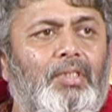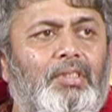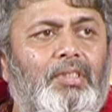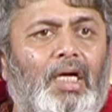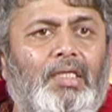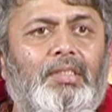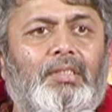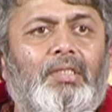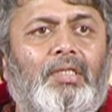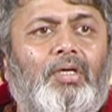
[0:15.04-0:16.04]
the
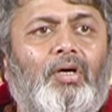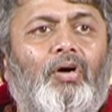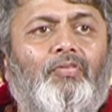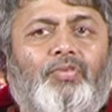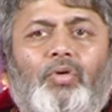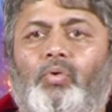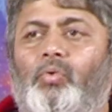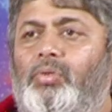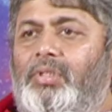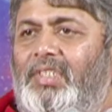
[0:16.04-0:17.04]
science of your
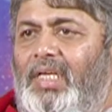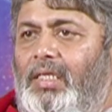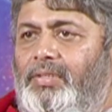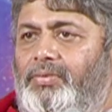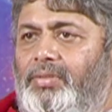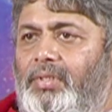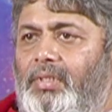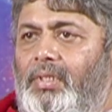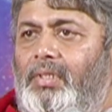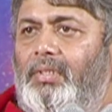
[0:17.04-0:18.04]
own self,
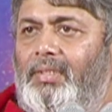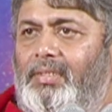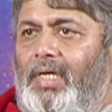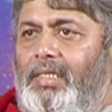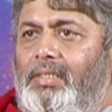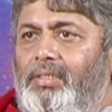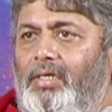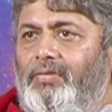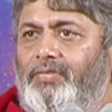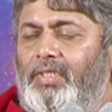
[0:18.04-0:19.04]
the science
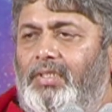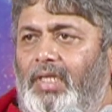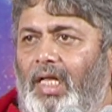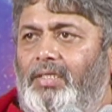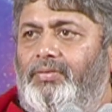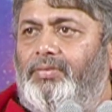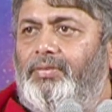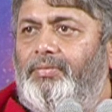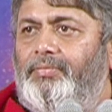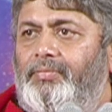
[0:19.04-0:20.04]
of the self.
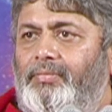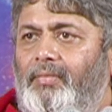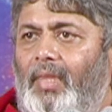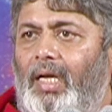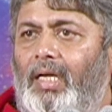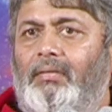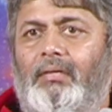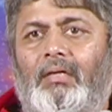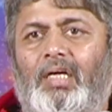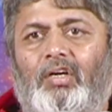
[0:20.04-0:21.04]
And
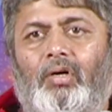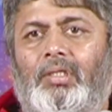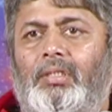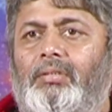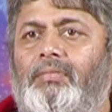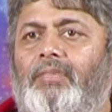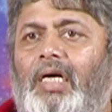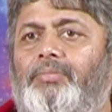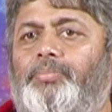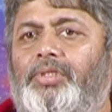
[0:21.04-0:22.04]
according to
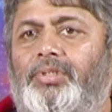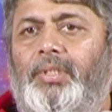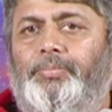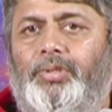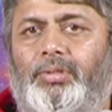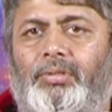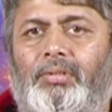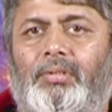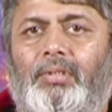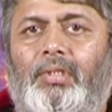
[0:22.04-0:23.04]
my
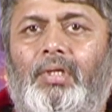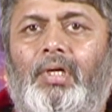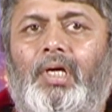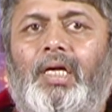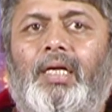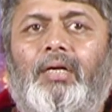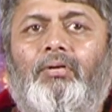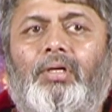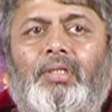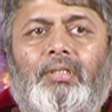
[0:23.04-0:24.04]
perception, and
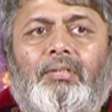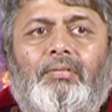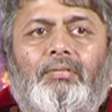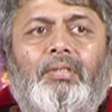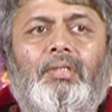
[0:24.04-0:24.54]
according to